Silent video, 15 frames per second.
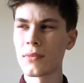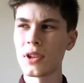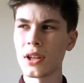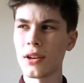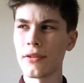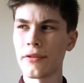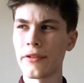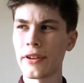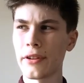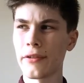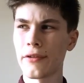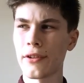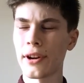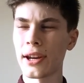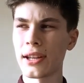you know, feel
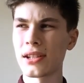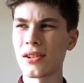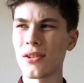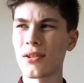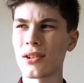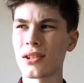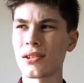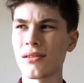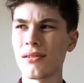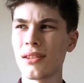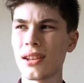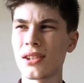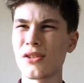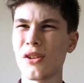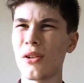free, as long as
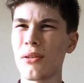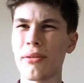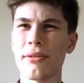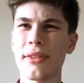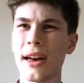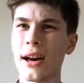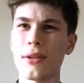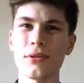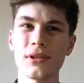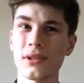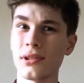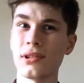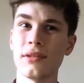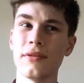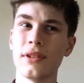there's not
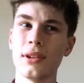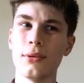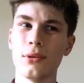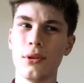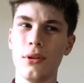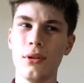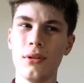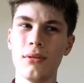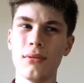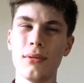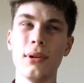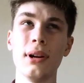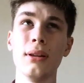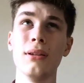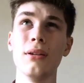thousands of you, or
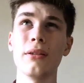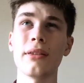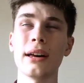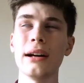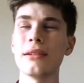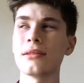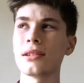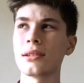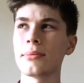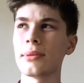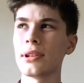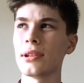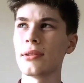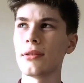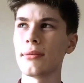well, not thousands,
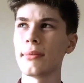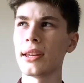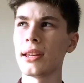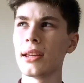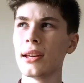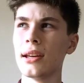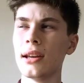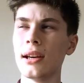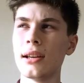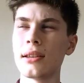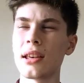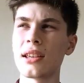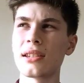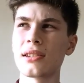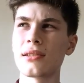but you know mean.
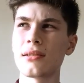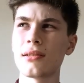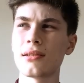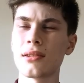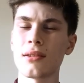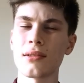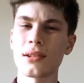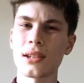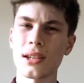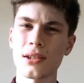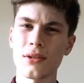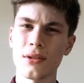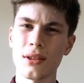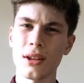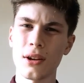As long as there's
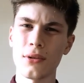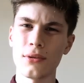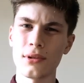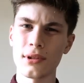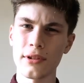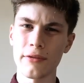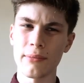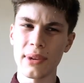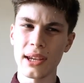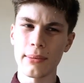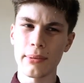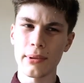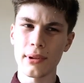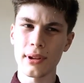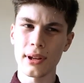not loads of
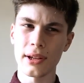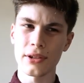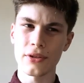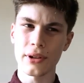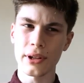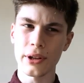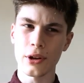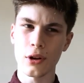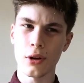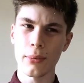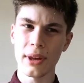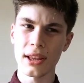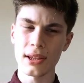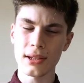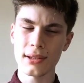people that are trying to
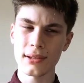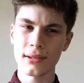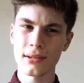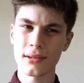comment,